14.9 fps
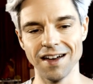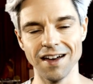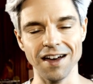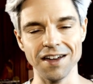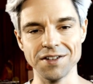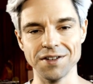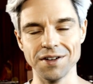
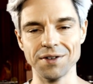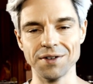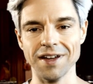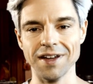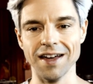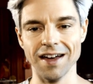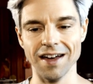I
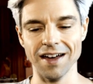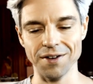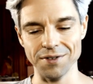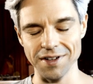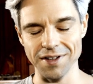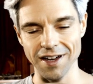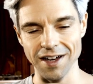tried
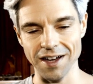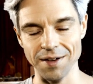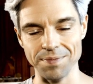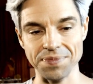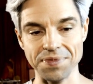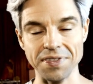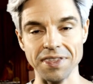out
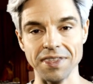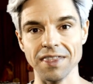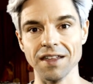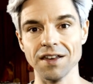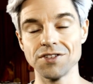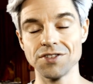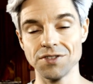
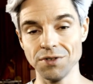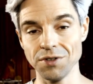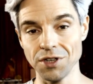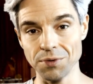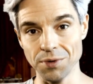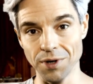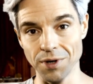
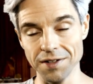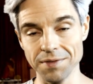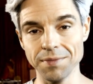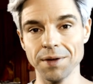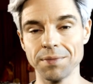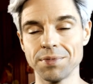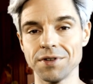Studio
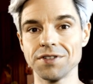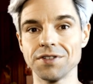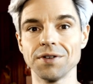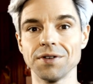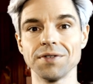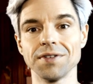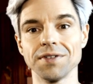One by
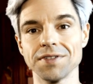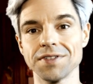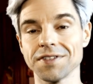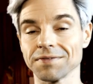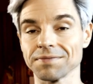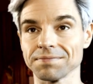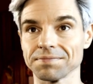Presonus.